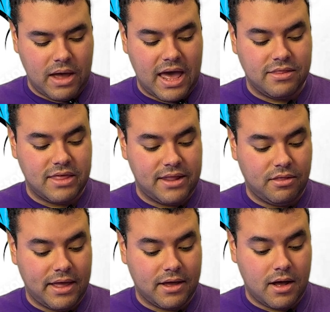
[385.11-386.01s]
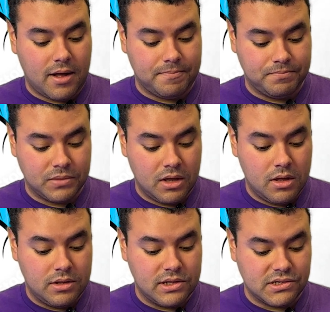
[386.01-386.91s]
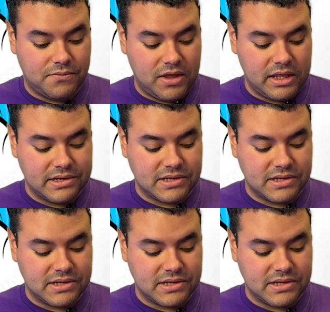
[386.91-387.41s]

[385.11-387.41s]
and then like the civilians